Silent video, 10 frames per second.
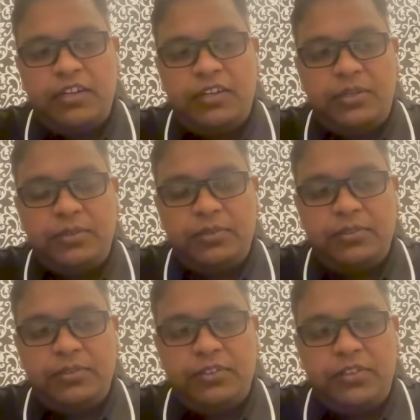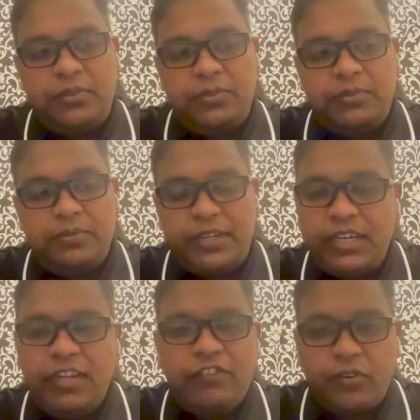to
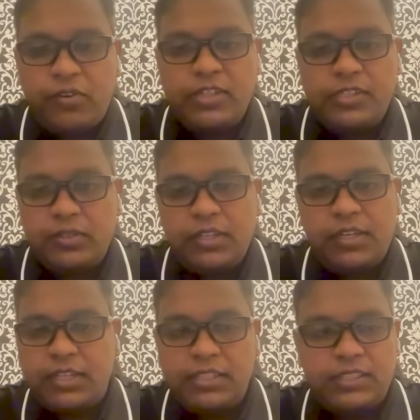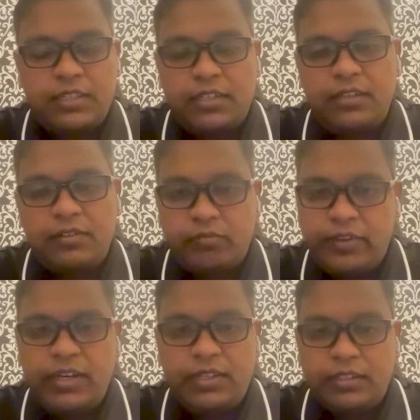really focus on the culture
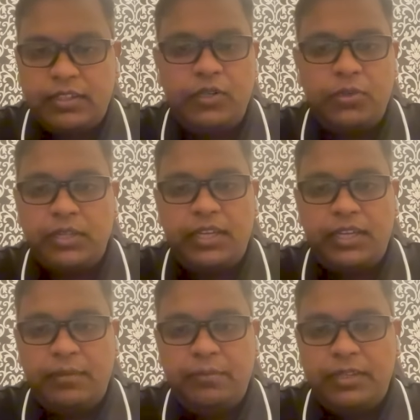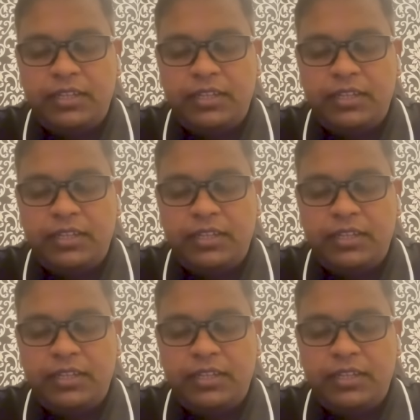fit into the team.